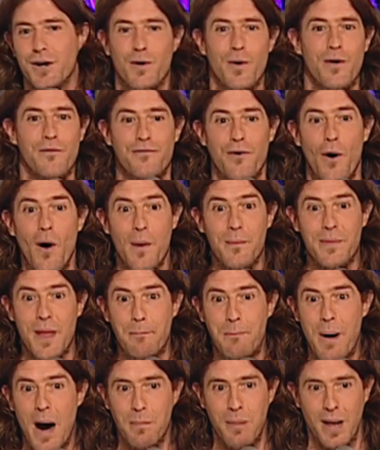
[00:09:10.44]
to inform the
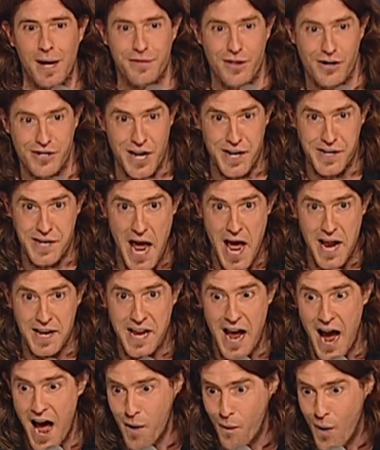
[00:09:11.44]
public there's a
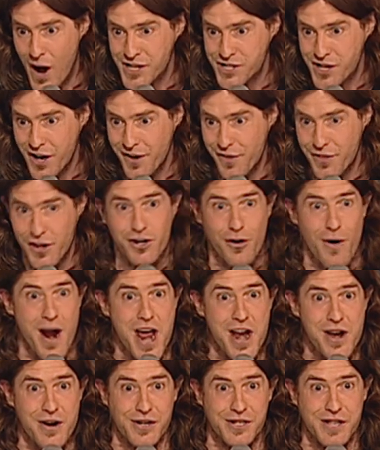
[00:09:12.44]
dead guy wedged under the
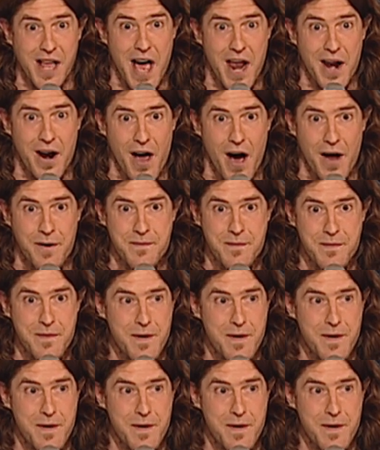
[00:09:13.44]
train you're standing on.